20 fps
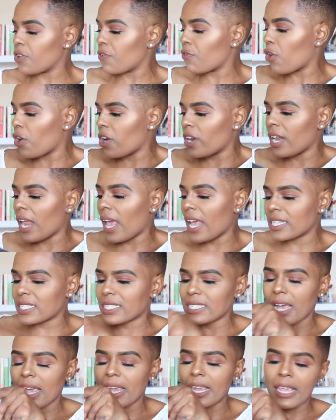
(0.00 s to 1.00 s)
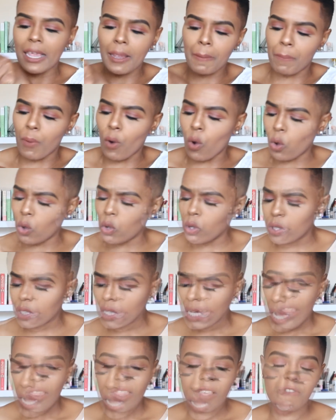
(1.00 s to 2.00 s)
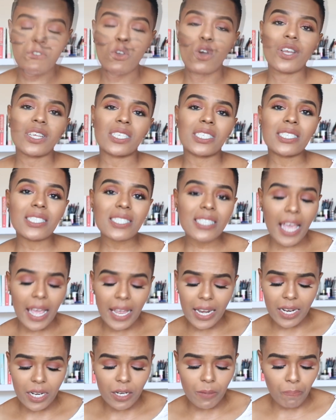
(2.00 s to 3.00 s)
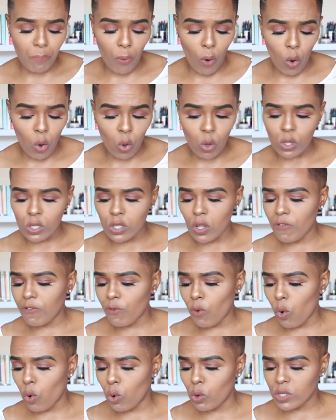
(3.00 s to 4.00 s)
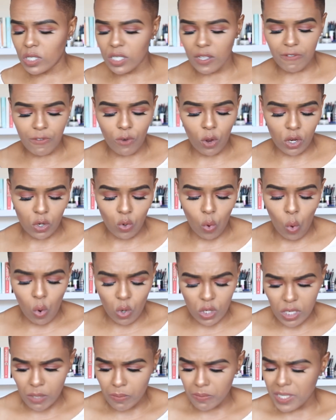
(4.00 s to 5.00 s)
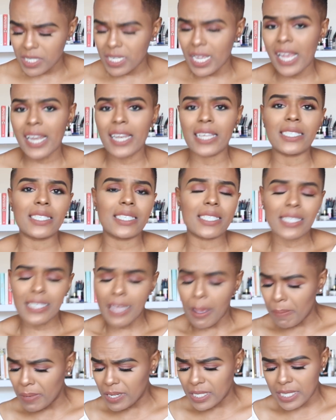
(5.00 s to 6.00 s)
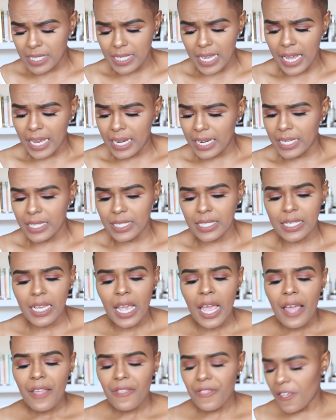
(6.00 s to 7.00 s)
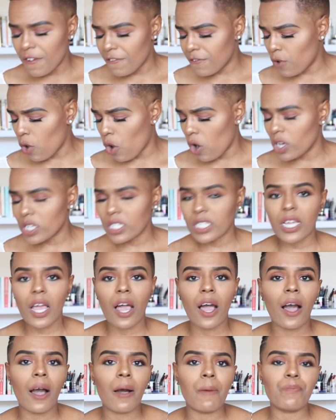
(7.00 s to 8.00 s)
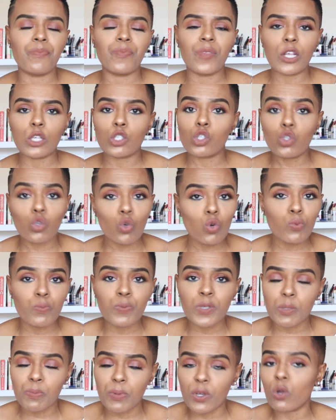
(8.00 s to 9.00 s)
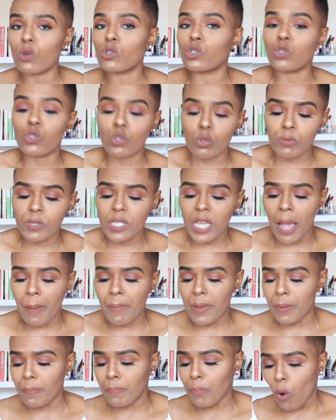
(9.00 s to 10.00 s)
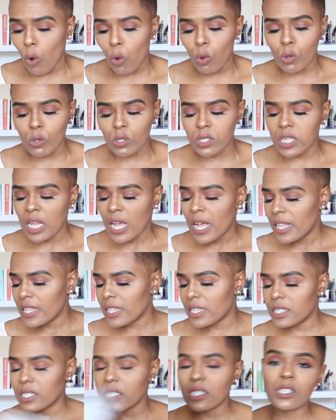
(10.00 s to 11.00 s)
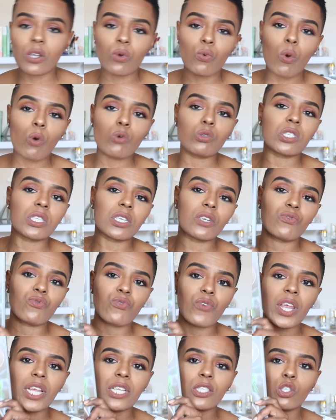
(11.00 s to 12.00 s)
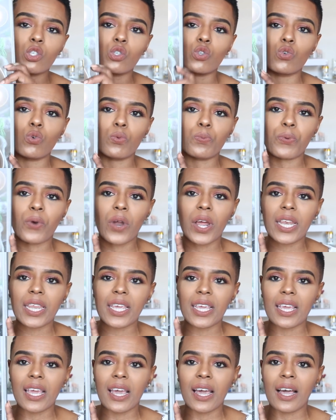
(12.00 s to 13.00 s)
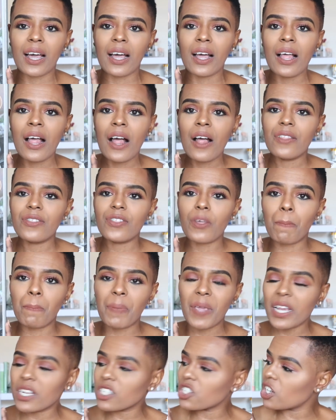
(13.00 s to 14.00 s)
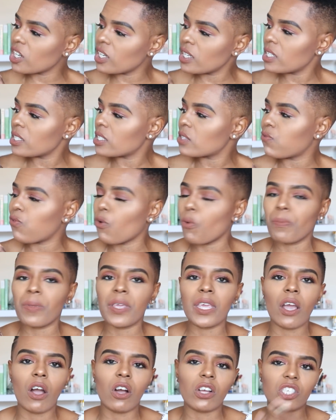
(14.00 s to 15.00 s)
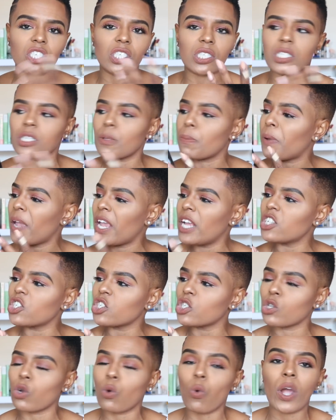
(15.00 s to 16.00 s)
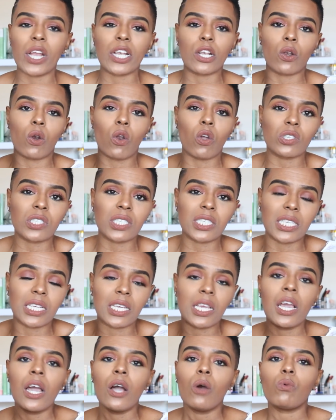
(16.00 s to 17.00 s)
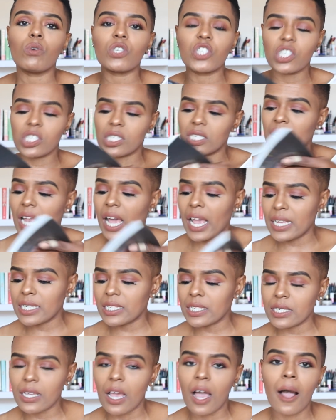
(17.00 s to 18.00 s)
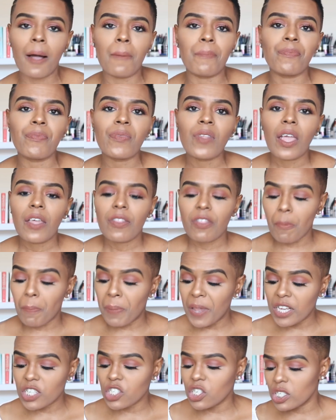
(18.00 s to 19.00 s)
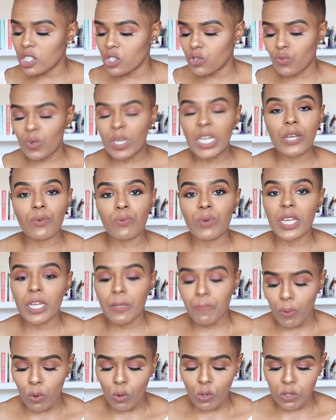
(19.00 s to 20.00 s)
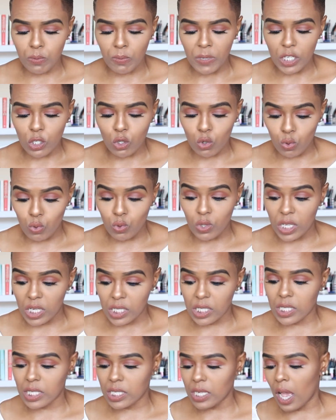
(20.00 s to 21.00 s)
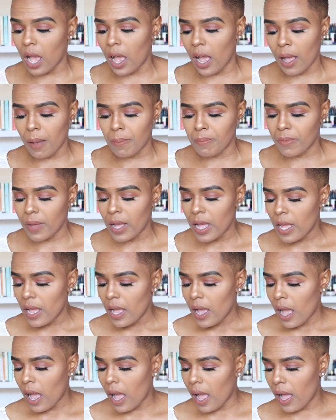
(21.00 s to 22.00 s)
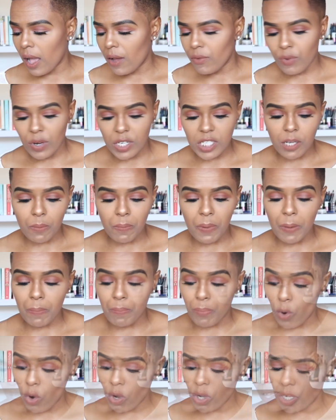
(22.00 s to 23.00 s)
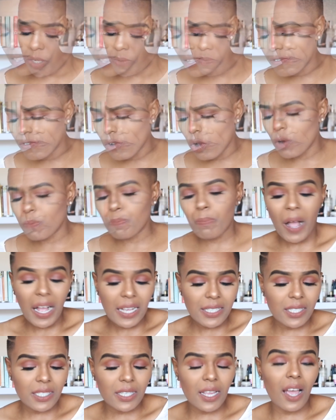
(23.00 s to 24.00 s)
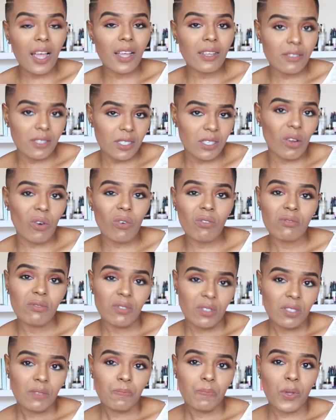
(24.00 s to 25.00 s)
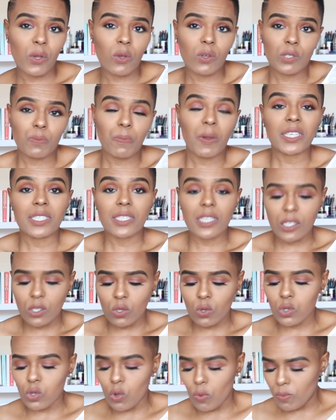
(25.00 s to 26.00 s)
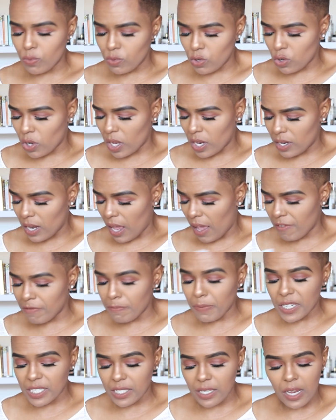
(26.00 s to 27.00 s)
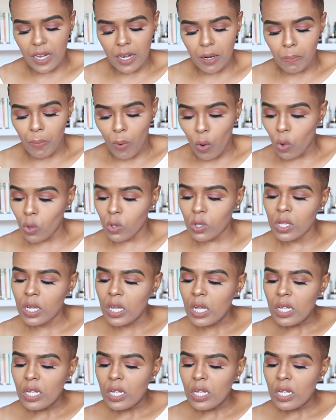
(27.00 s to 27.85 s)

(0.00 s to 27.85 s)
They've got an acai bowl, they've got a salad bowl, of course, they've got autumn salads, summer salads, they've got soups, because soups come in bowls. This is a roasted red soup right here. The pictures for me are just, the pages are quite glossy, which is nice. The pictures really, really pulled me to this recipe book. They've got pasta, you know, because pasta is also, you can have pasta in a bowl.